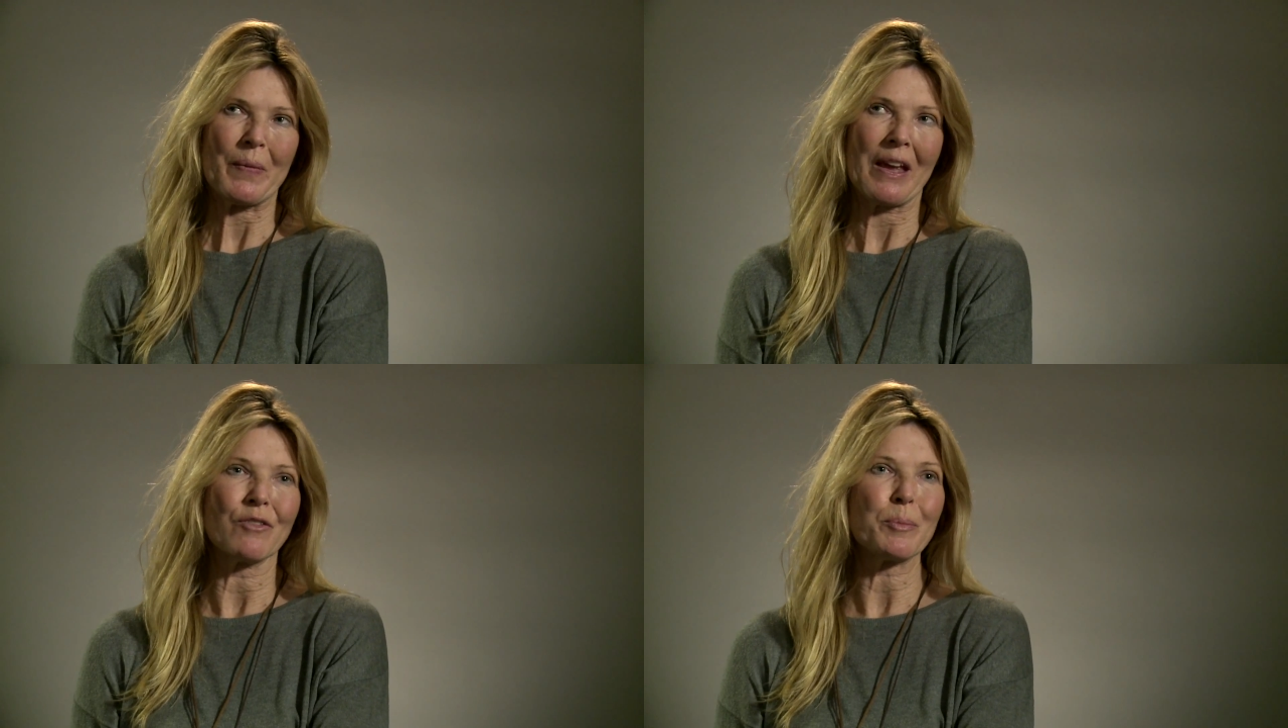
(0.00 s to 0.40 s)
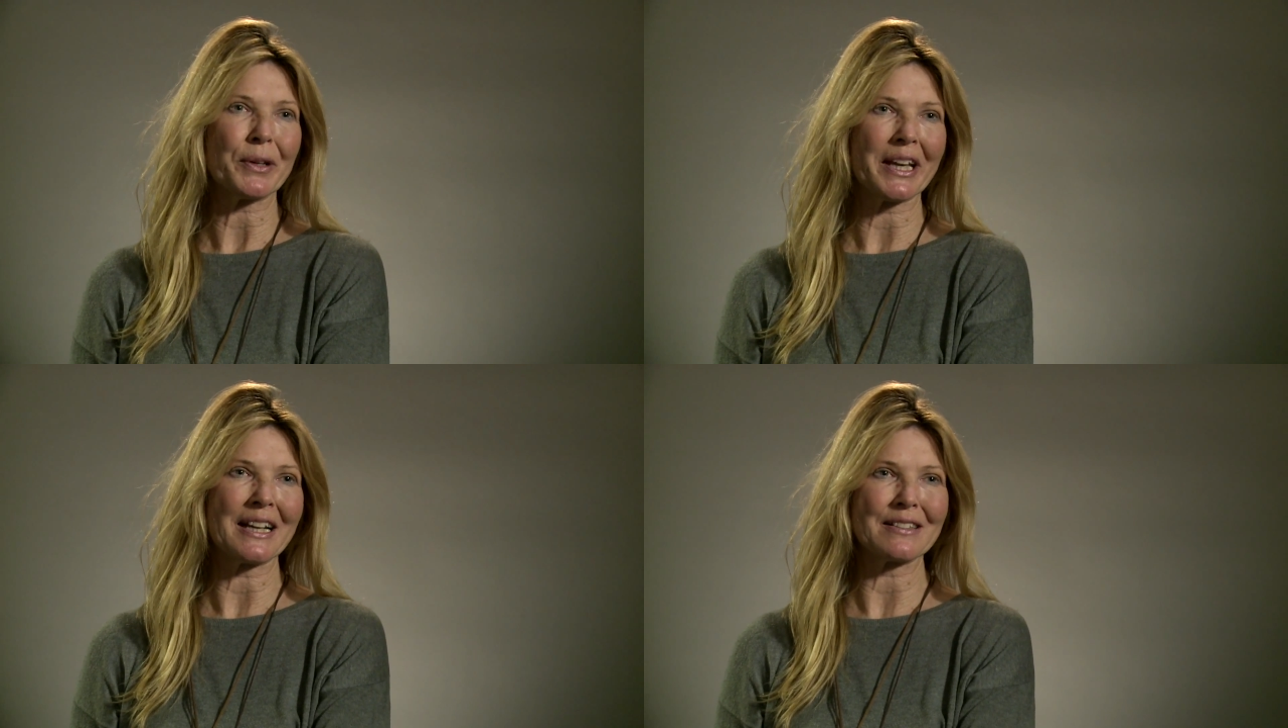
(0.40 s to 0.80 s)

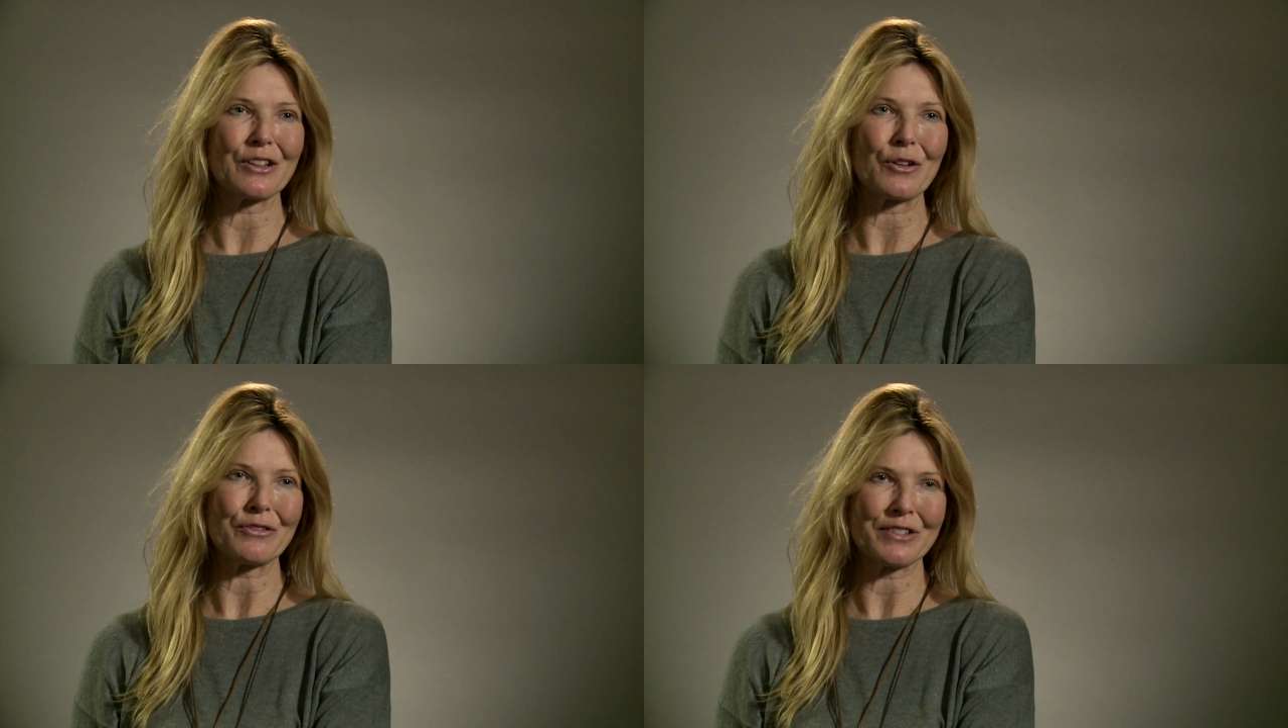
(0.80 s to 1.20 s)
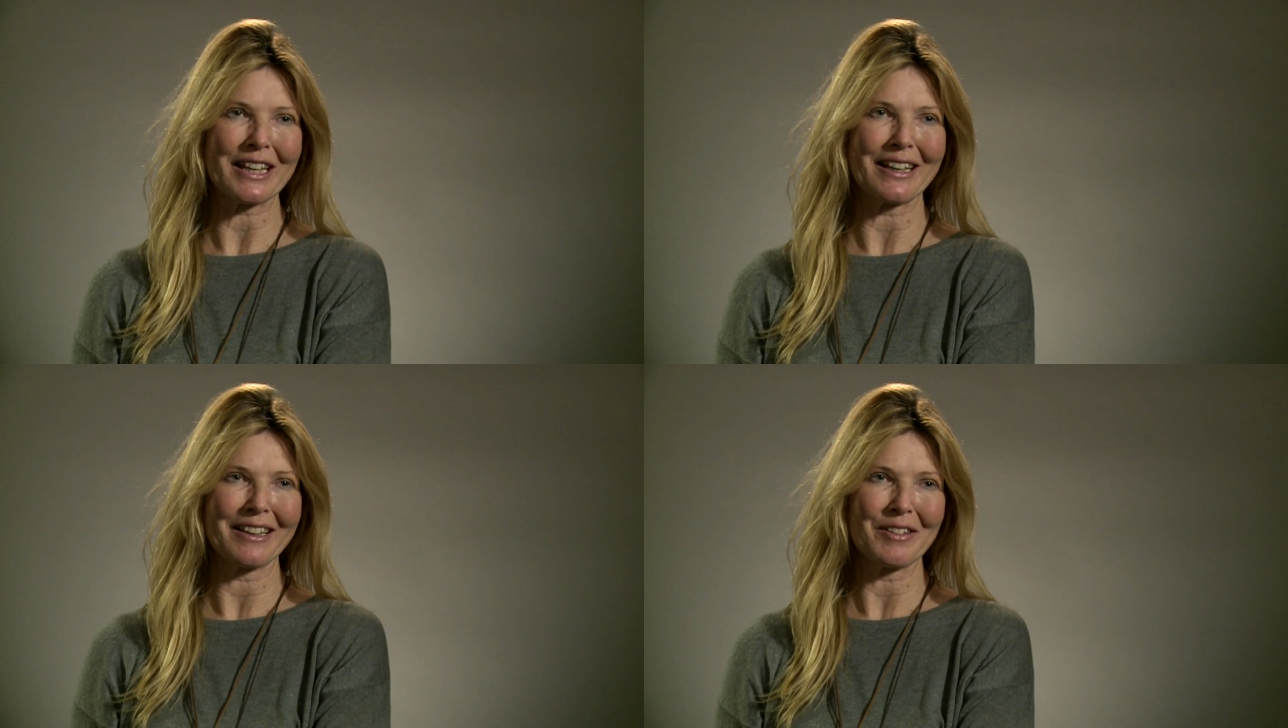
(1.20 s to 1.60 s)
Everybody has an off
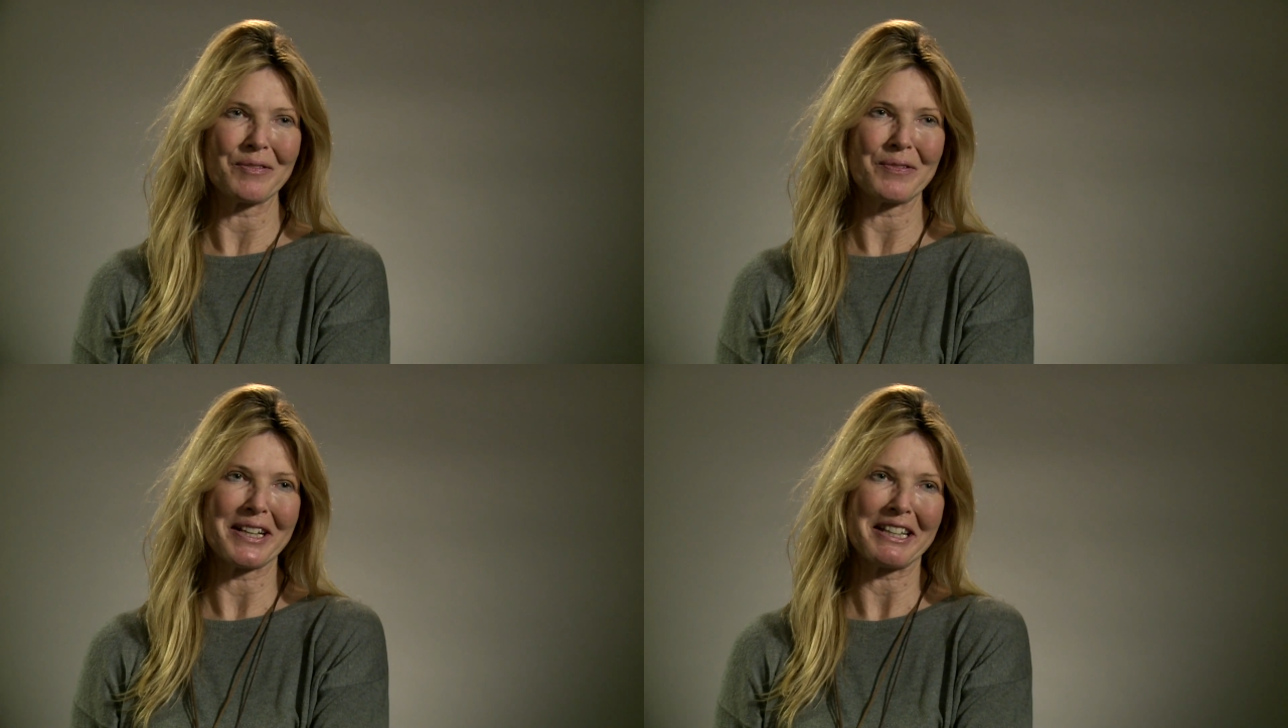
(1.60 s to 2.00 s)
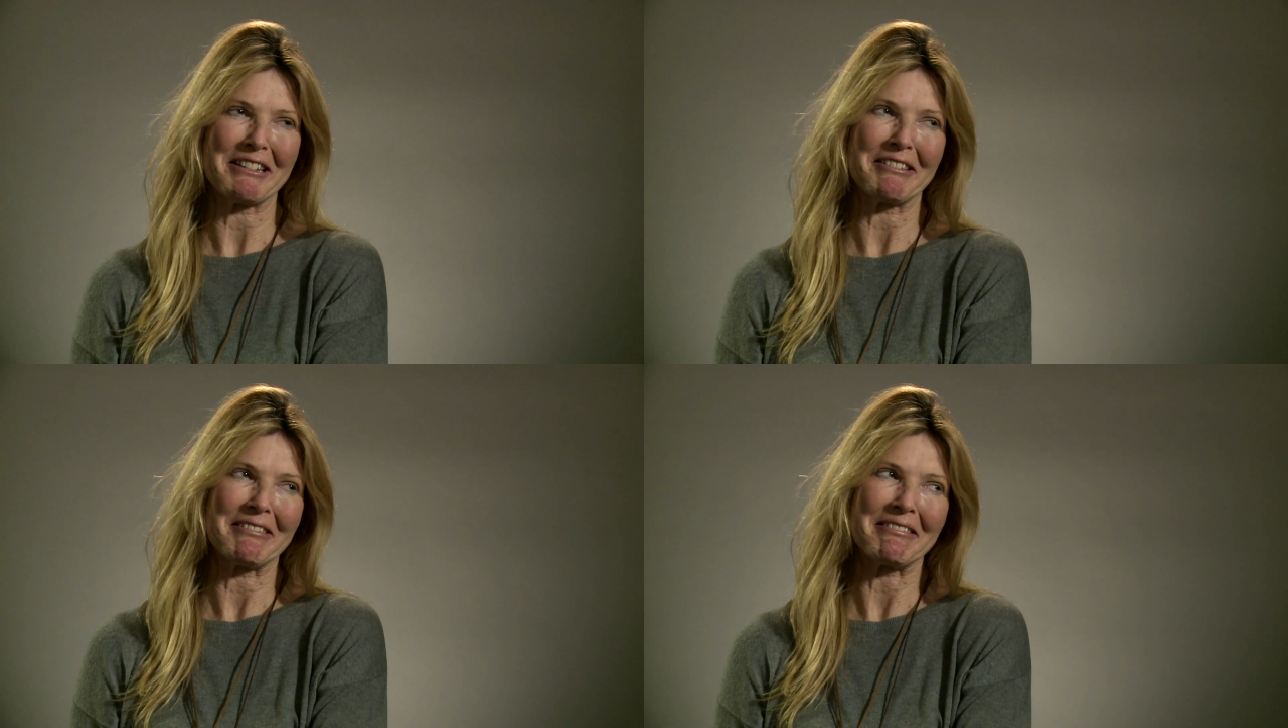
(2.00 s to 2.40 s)
day
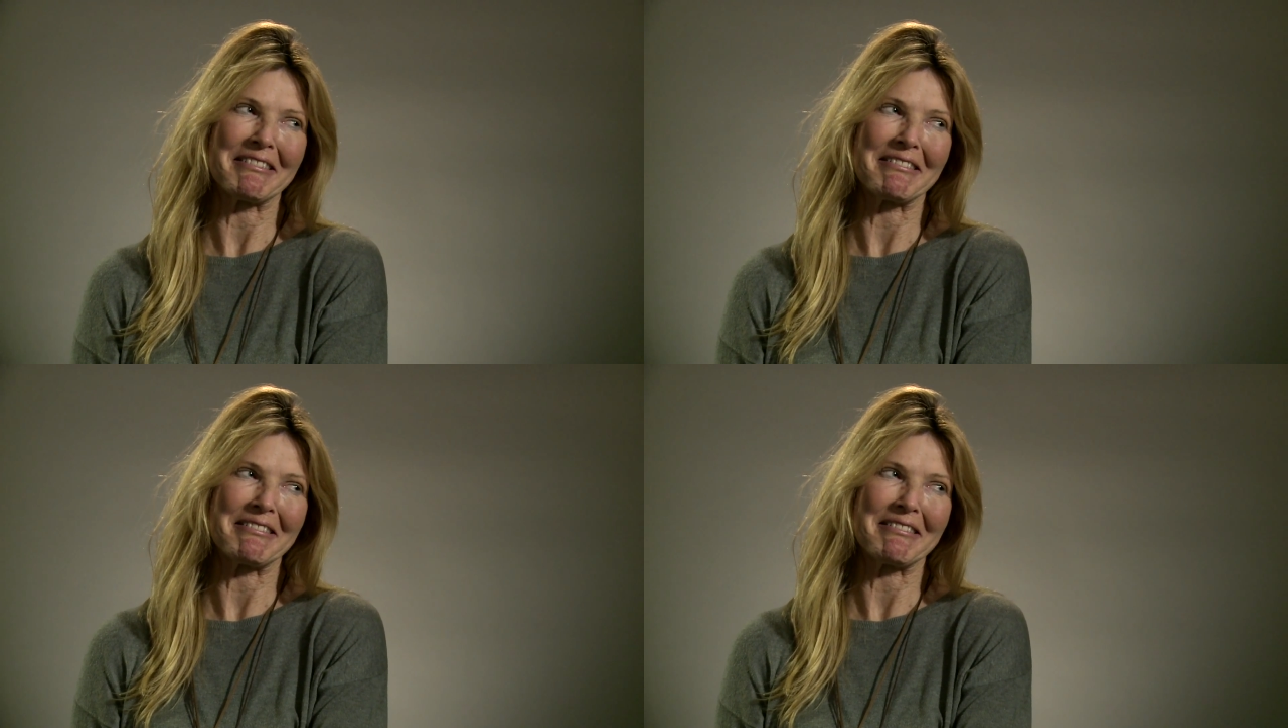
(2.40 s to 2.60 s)
when